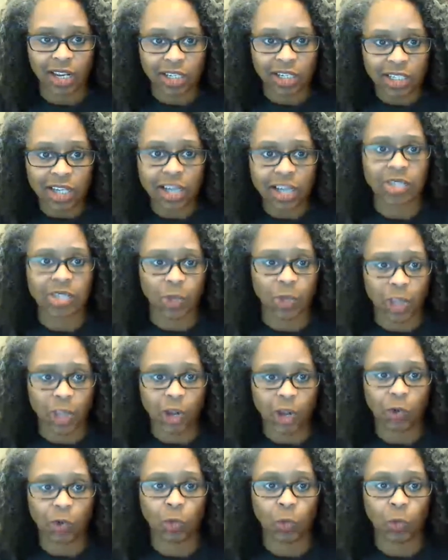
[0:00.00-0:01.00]
does
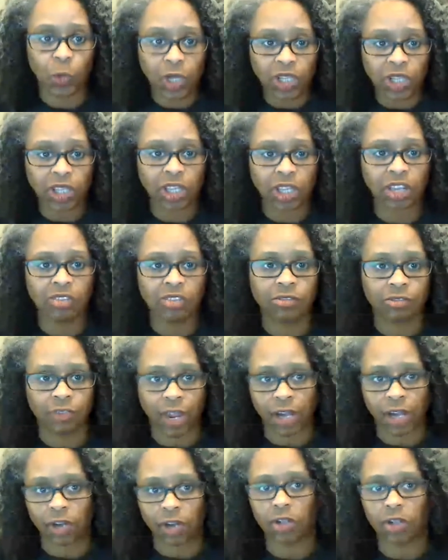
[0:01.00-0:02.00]
play a really
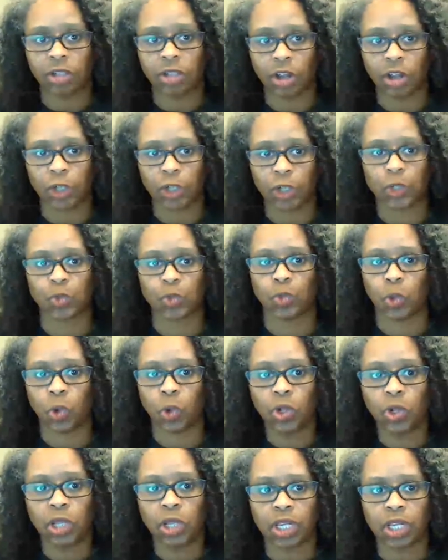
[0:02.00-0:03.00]
vital, large
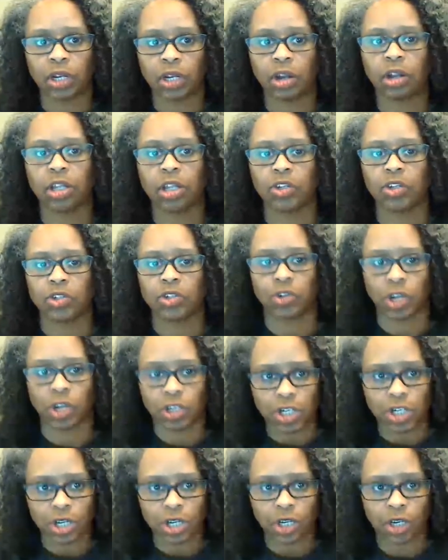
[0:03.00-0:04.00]
role in our
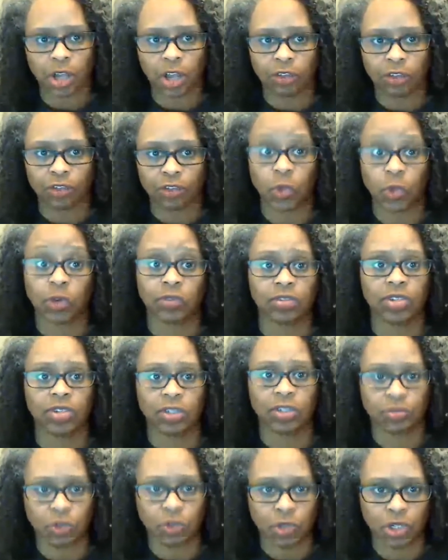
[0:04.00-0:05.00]
construction of sort of
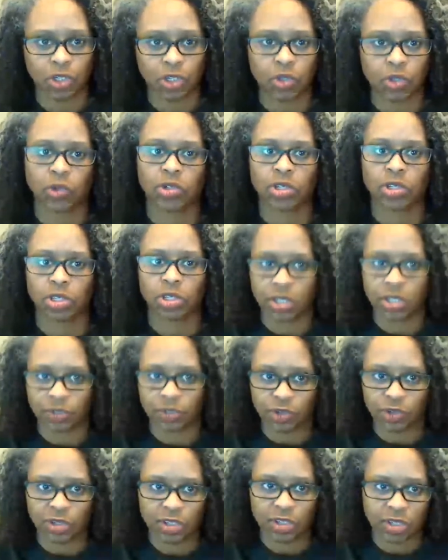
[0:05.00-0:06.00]
civil discourse and
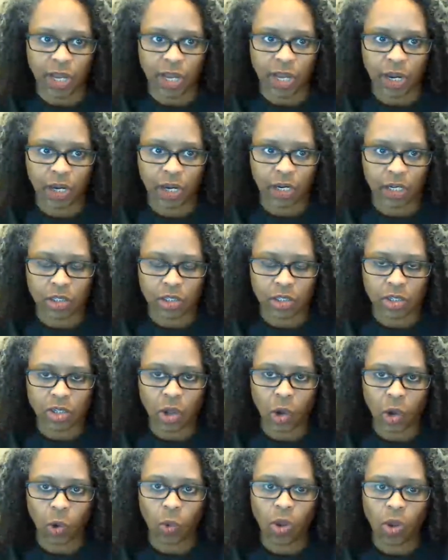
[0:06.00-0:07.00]
civil society. And
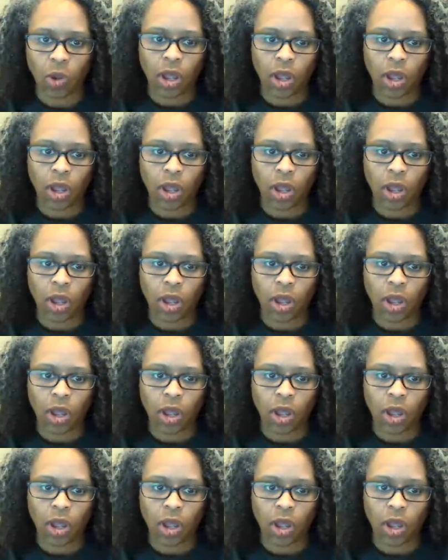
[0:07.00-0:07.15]
so